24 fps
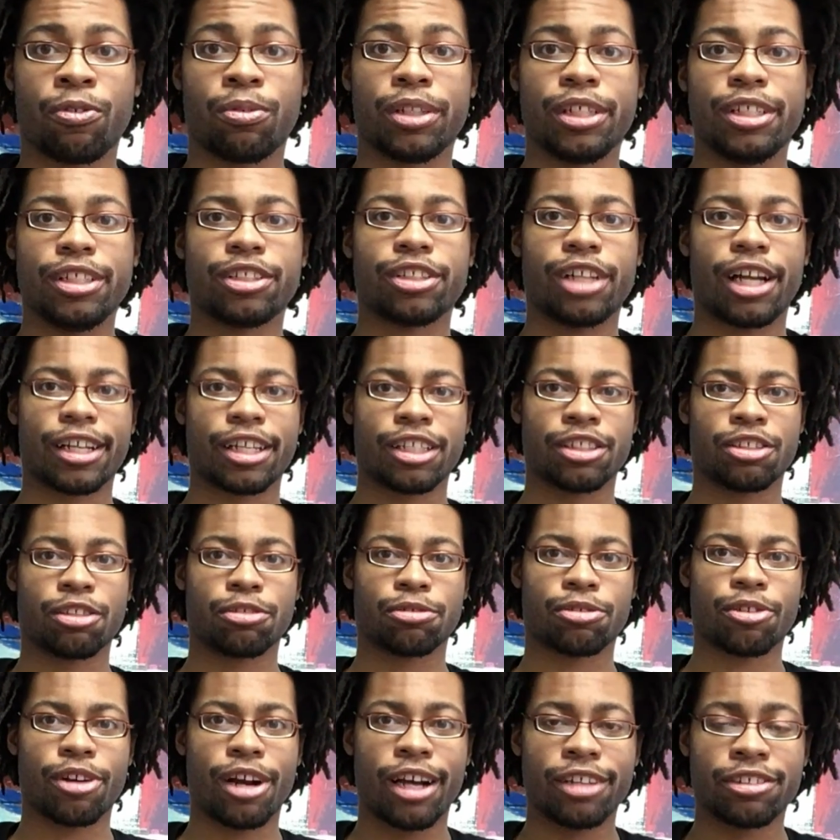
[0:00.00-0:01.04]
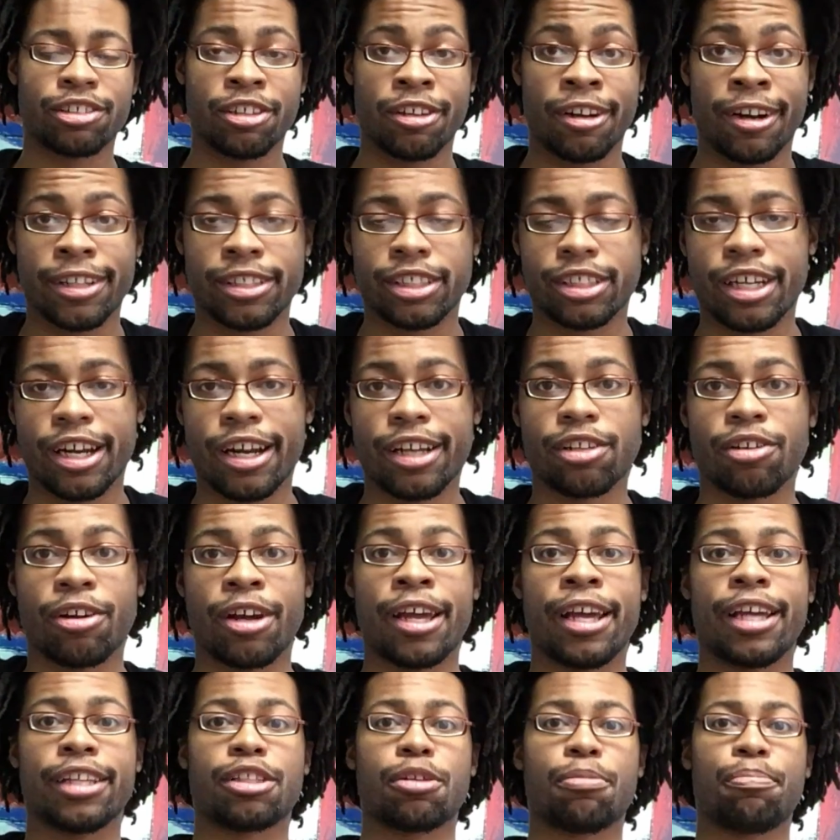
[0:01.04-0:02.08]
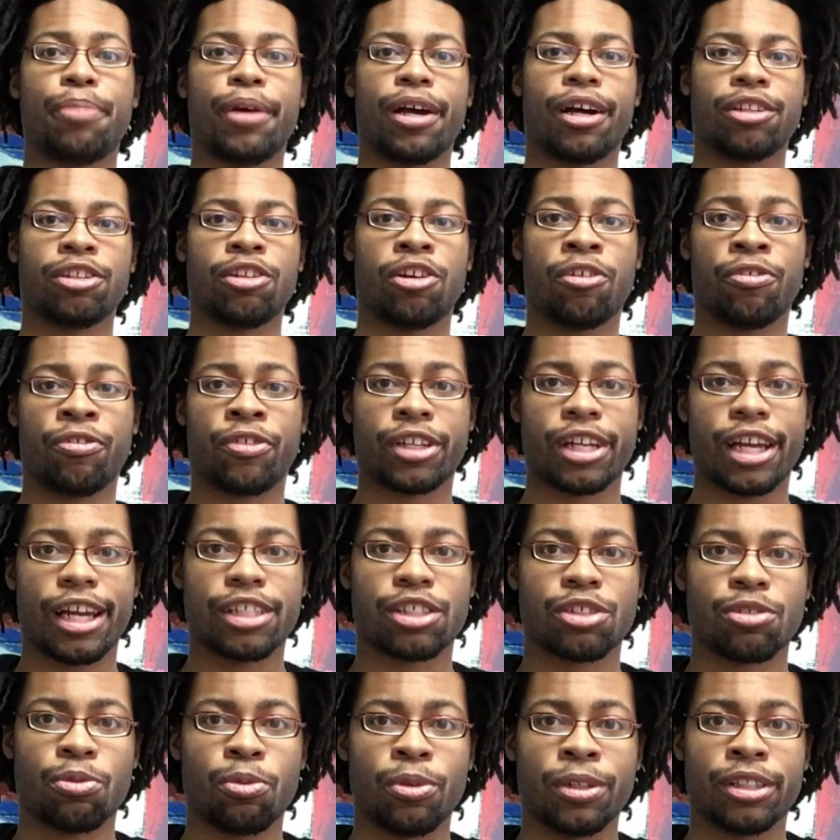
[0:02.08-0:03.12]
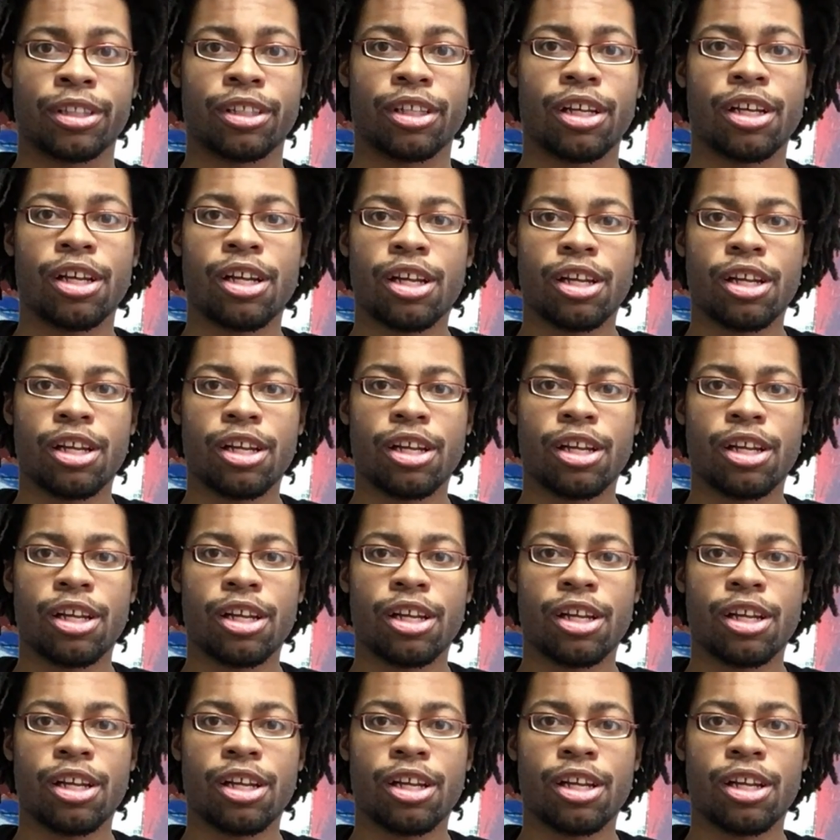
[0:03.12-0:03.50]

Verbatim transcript: please like and subscribe to our channel and hit the bell notification when